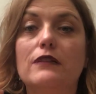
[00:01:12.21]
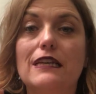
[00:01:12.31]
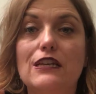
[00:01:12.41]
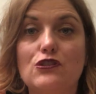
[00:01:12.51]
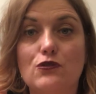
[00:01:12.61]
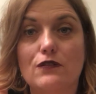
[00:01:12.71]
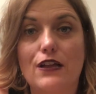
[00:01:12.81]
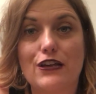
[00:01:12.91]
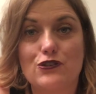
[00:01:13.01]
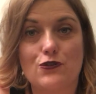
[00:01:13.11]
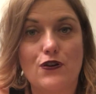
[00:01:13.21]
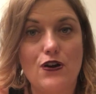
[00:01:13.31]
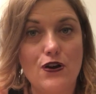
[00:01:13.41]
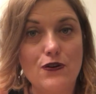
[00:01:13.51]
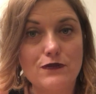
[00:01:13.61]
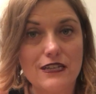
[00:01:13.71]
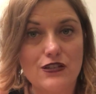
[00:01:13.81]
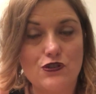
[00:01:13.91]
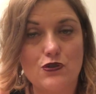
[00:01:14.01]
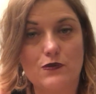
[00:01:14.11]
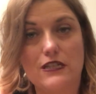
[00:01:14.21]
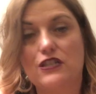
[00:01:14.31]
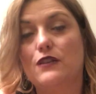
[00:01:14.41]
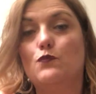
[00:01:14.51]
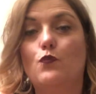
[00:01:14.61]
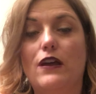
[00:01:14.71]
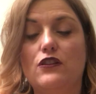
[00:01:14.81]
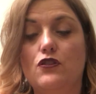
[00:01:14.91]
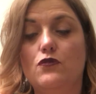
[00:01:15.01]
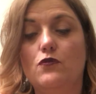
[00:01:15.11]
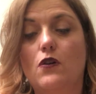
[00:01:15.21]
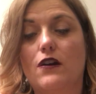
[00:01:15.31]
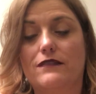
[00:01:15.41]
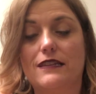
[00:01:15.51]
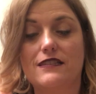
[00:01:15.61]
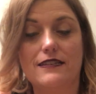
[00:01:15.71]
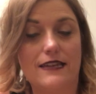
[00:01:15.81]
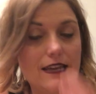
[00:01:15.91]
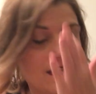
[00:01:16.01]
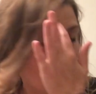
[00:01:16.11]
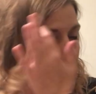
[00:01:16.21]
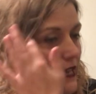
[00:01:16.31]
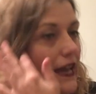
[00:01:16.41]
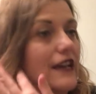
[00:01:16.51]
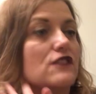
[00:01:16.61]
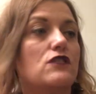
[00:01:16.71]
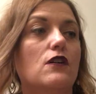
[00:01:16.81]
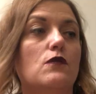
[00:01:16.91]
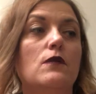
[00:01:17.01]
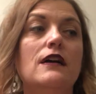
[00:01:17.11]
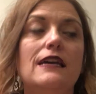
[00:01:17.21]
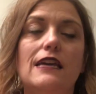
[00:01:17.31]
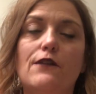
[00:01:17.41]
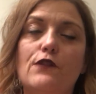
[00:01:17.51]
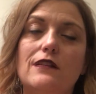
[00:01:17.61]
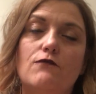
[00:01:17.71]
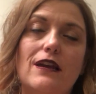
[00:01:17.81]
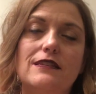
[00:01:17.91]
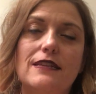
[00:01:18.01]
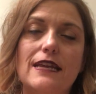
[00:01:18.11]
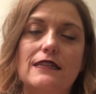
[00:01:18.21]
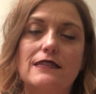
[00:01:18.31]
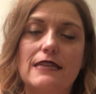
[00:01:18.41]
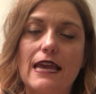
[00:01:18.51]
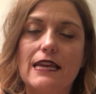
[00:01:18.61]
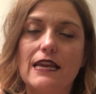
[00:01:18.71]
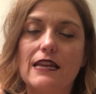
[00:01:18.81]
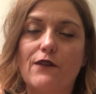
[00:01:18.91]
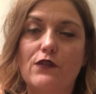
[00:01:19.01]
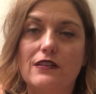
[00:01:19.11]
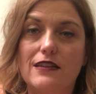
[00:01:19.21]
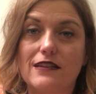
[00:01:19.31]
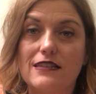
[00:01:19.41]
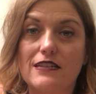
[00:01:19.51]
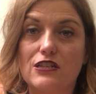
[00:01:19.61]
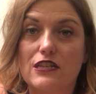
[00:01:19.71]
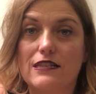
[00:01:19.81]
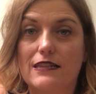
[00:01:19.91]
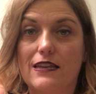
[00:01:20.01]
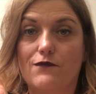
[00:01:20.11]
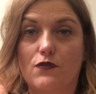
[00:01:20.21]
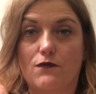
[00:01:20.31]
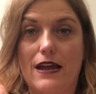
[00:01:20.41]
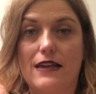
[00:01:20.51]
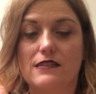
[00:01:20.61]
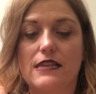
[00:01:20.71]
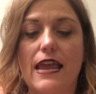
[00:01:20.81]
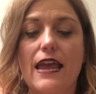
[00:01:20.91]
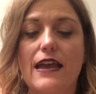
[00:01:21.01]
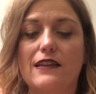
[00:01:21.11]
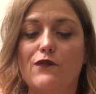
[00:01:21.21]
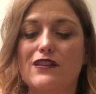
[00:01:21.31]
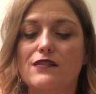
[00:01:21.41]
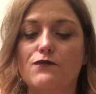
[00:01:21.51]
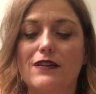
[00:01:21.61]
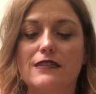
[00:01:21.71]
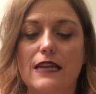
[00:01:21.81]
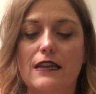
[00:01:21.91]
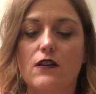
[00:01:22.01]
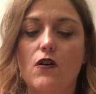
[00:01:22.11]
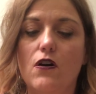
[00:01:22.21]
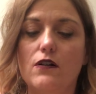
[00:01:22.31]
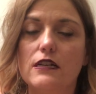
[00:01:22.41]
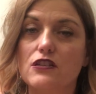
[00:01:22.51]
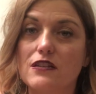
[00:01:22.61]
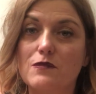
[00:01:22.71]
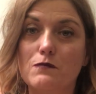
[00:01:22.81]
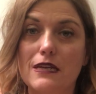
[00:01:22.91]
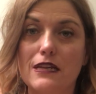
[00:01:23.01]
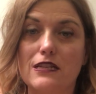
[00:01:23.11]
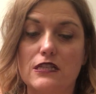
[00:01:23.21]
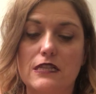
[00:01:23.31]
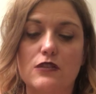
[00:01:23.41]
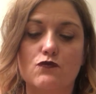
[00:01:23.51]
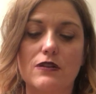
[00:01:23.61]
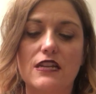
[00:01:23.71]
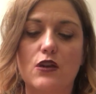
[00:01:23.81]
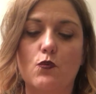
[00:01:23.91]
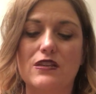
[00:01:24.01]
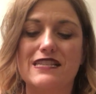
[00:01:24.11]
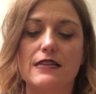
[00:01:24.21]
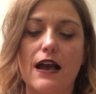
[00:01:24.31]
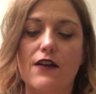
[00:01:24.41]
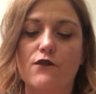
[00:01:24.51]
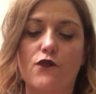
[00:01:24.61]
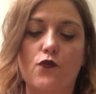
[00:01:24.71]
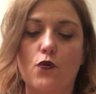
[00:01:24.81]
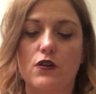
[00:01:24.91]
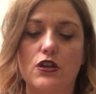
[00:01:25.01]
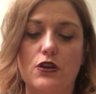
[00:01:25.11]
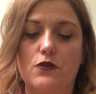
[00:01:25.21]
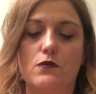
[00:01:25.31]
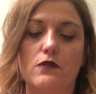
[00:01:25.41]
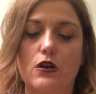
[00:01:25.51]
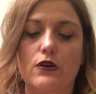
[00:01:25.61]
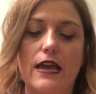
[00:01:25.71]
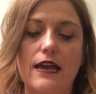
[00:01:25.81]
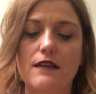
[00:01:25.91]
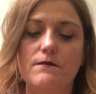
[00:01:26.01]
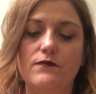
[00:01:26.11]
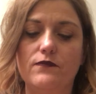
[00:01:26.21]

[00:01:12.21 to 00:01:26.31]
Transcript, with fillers: please utilize your own intuition when you are listening, okay? So if it resonates, take it. If it doesn't, just leave the rest. And if it doesn't resonate at all, it just means this reading was not for you, okay?